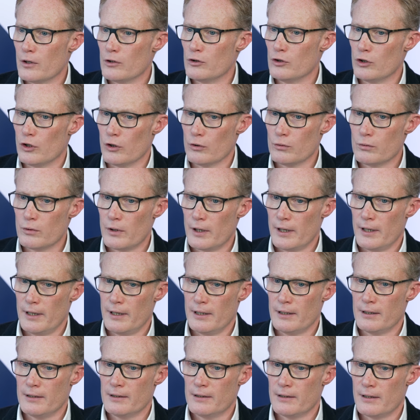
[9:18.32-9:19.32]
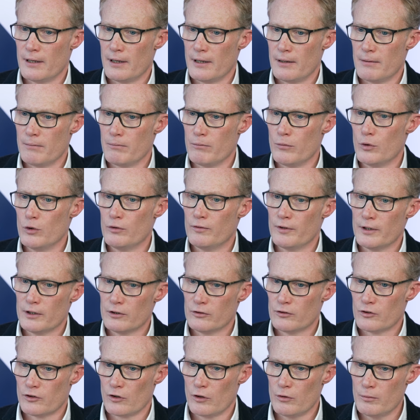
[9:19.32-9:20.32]
you know, in
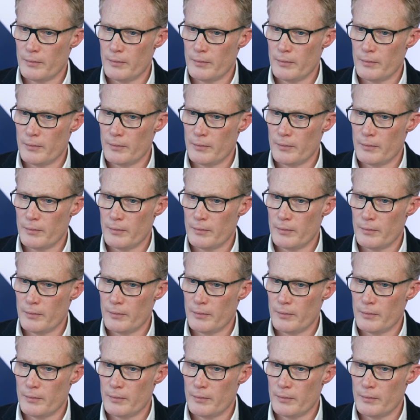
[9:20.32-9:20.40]
moving so